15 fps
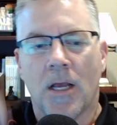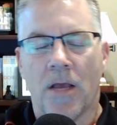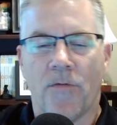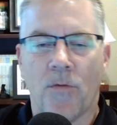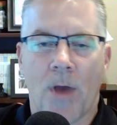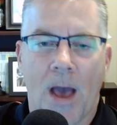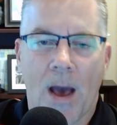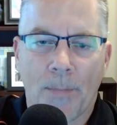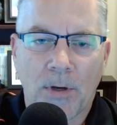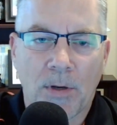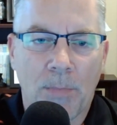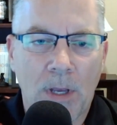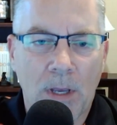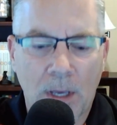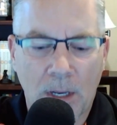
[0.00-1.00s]
If you happen to
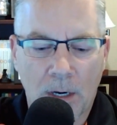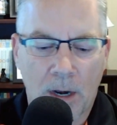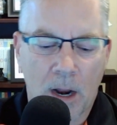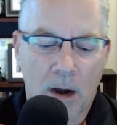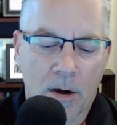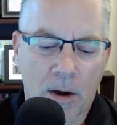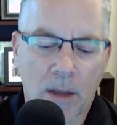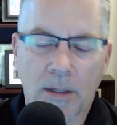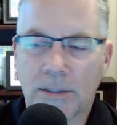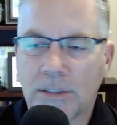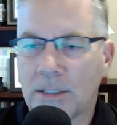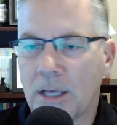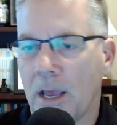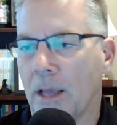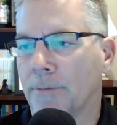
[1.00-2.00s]
be in an area, let's
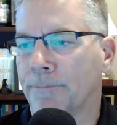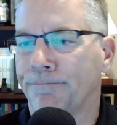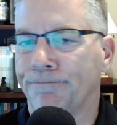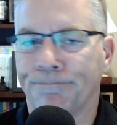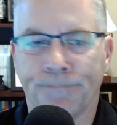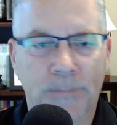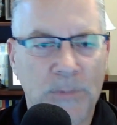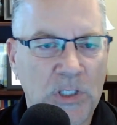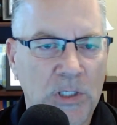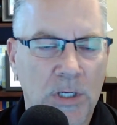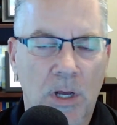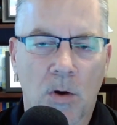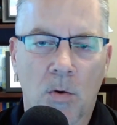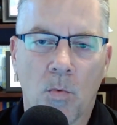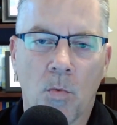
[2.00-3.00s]
say,
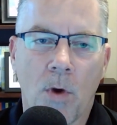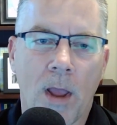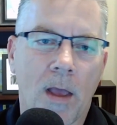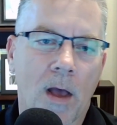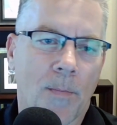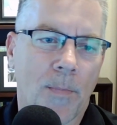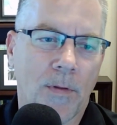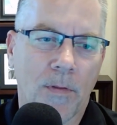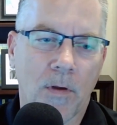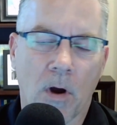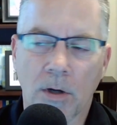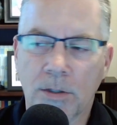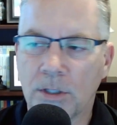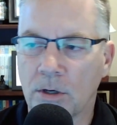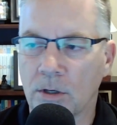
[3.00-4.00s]
way up in the
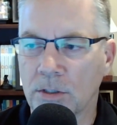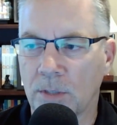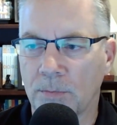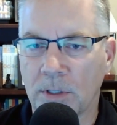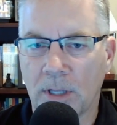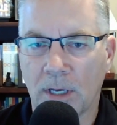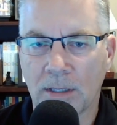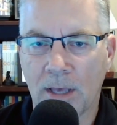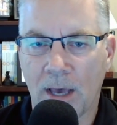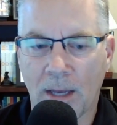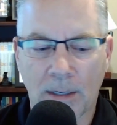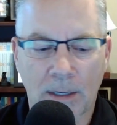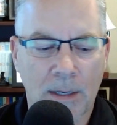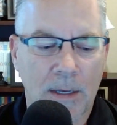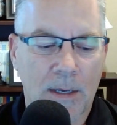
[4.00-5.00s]
Arctic or something like
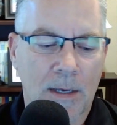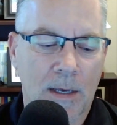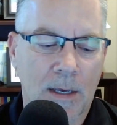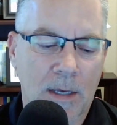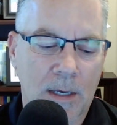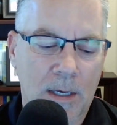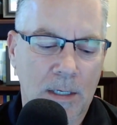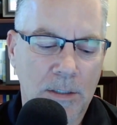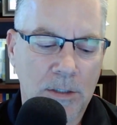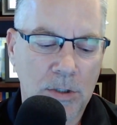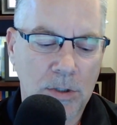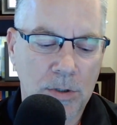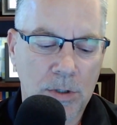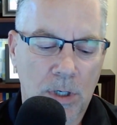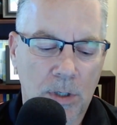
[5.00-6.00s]
that, and
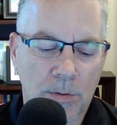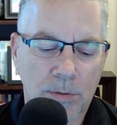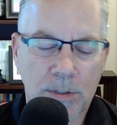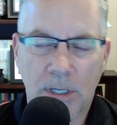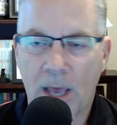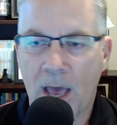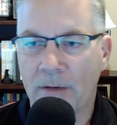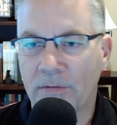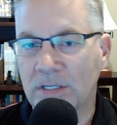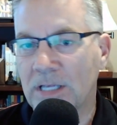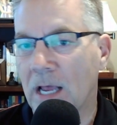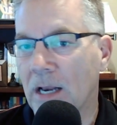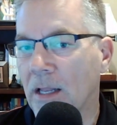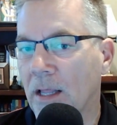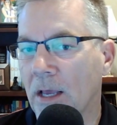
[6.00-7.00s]
you don't have a
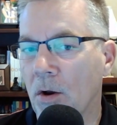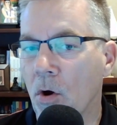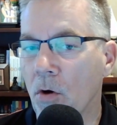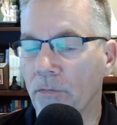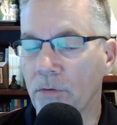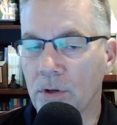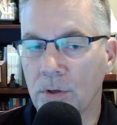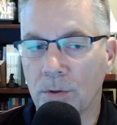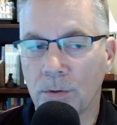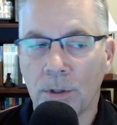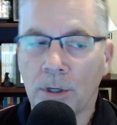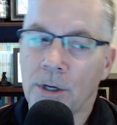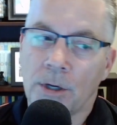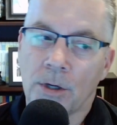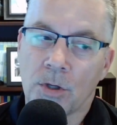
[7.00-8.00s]
satellite over you,
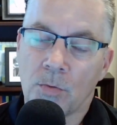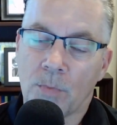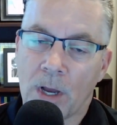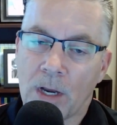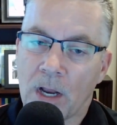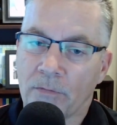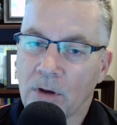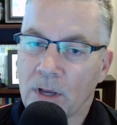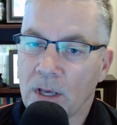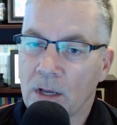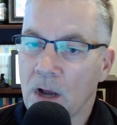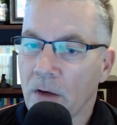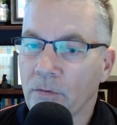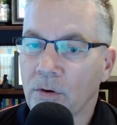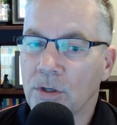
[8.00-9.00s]
you may never get
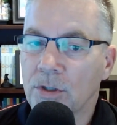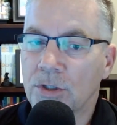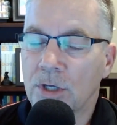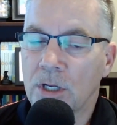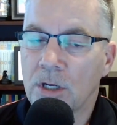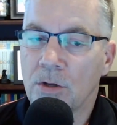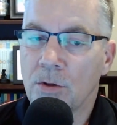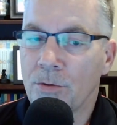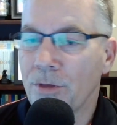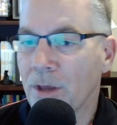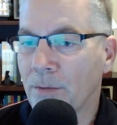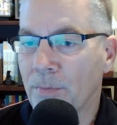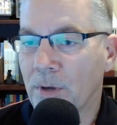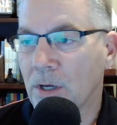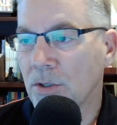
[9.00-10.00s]
coverage, and you
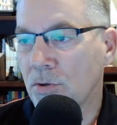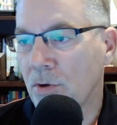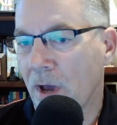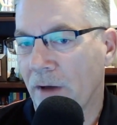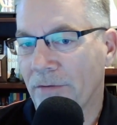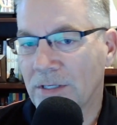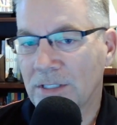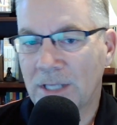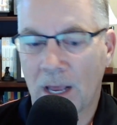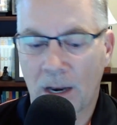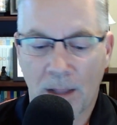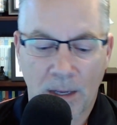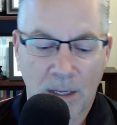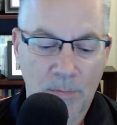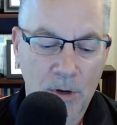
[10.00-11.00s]
think because you have a
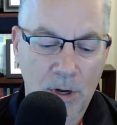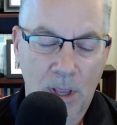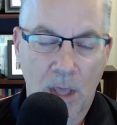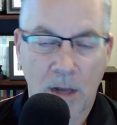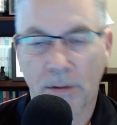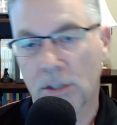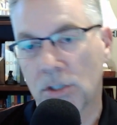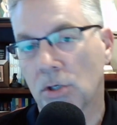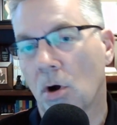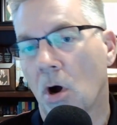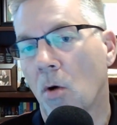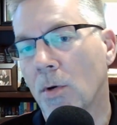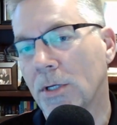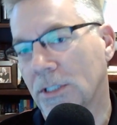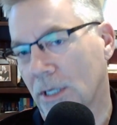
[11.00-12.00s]
satellite communicator that you're
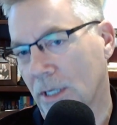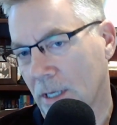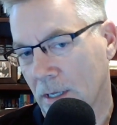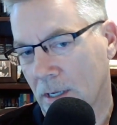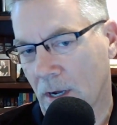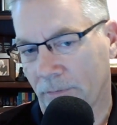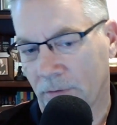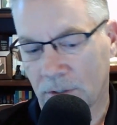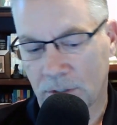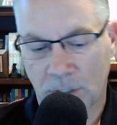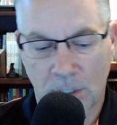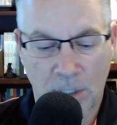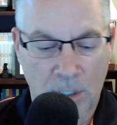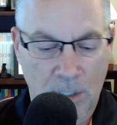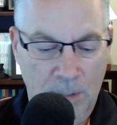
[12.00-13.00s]
always going to get coverage.
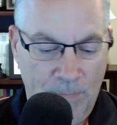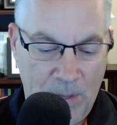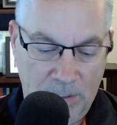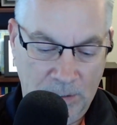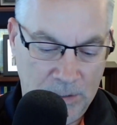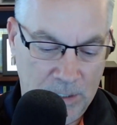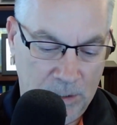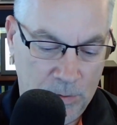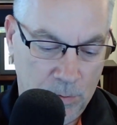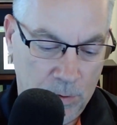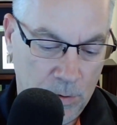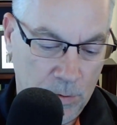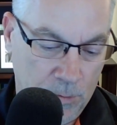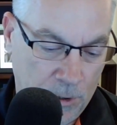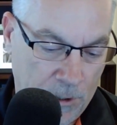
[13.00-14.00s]
That is not
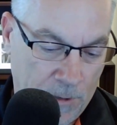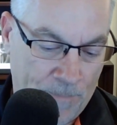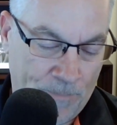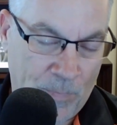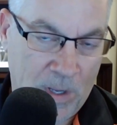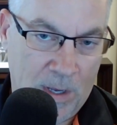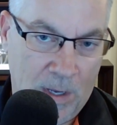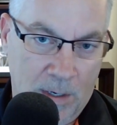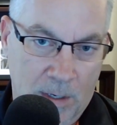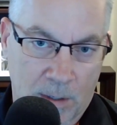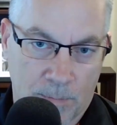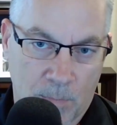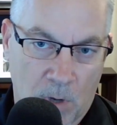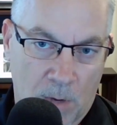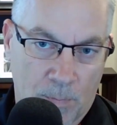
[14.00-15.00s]
true. And
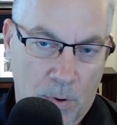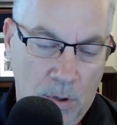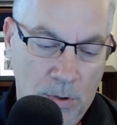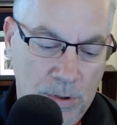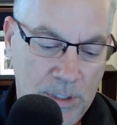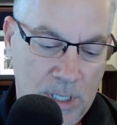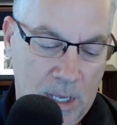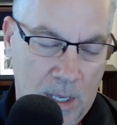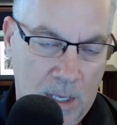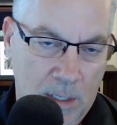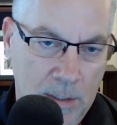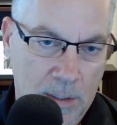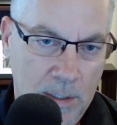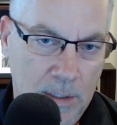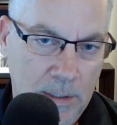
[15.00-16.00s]
I'll post
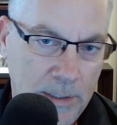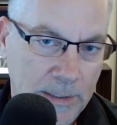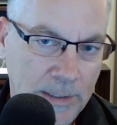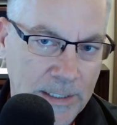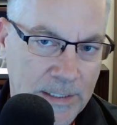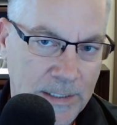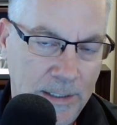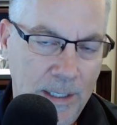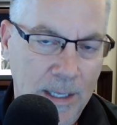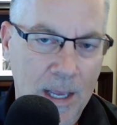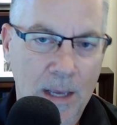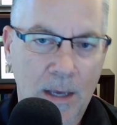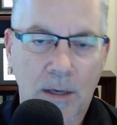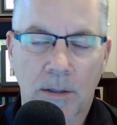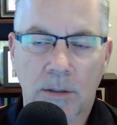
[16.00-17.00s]
at least a
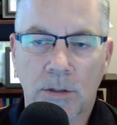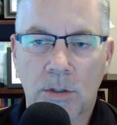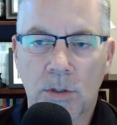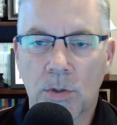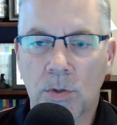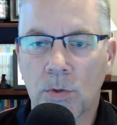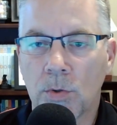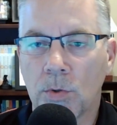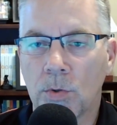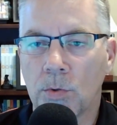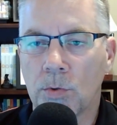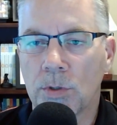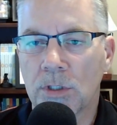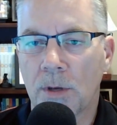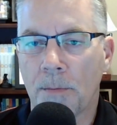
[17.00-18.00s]
link
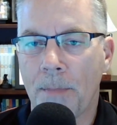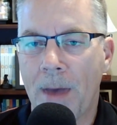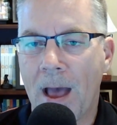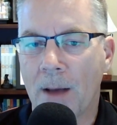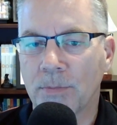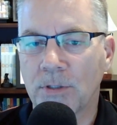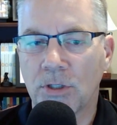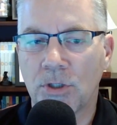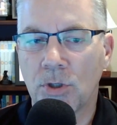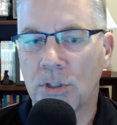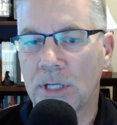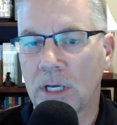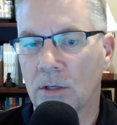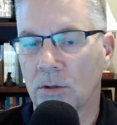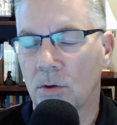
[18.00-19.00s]
to some maps that you can
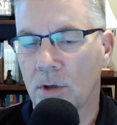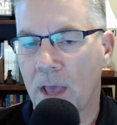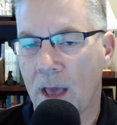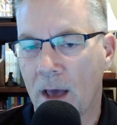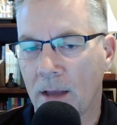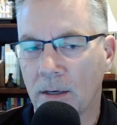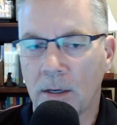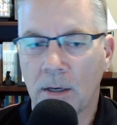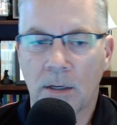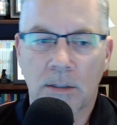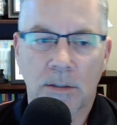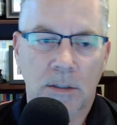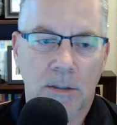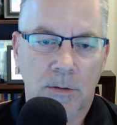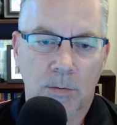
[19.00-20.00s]
take a look at
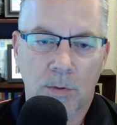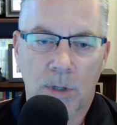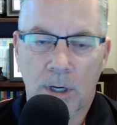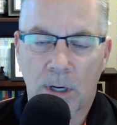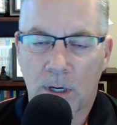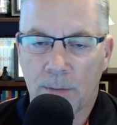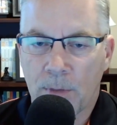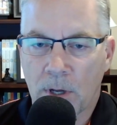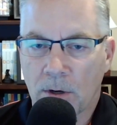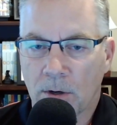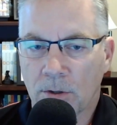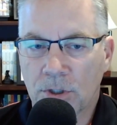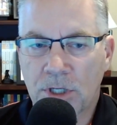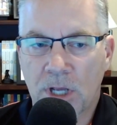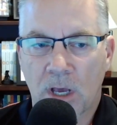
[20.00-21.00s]
to better
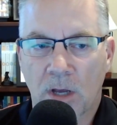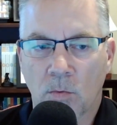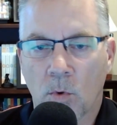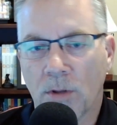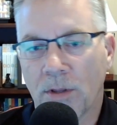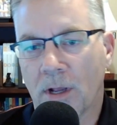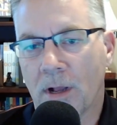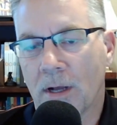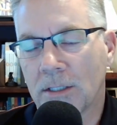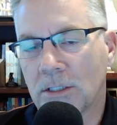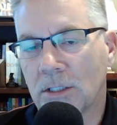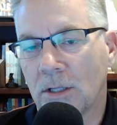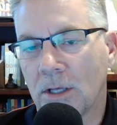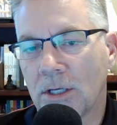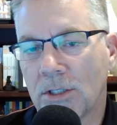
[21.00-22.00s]
understand what the
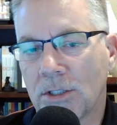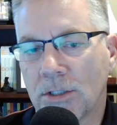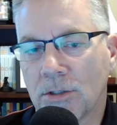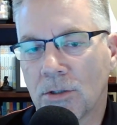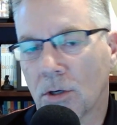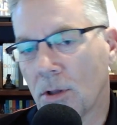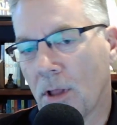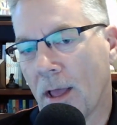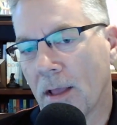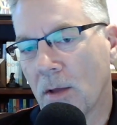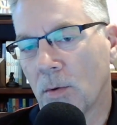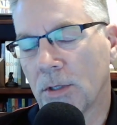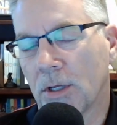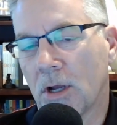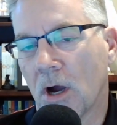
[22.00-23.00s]
constellations look like and
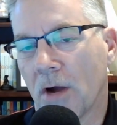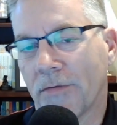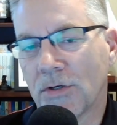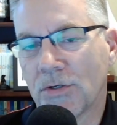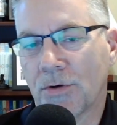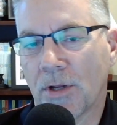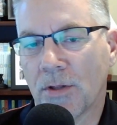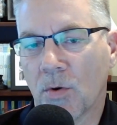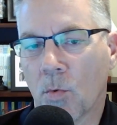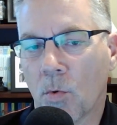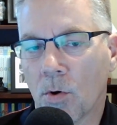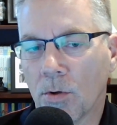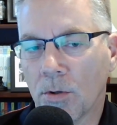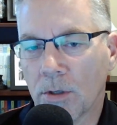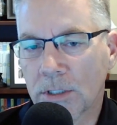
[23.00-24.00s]
what the coverage around the
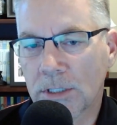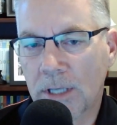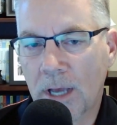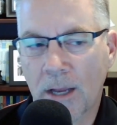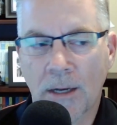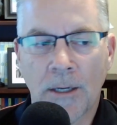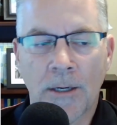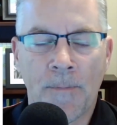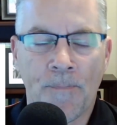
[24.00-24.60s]
world looks like.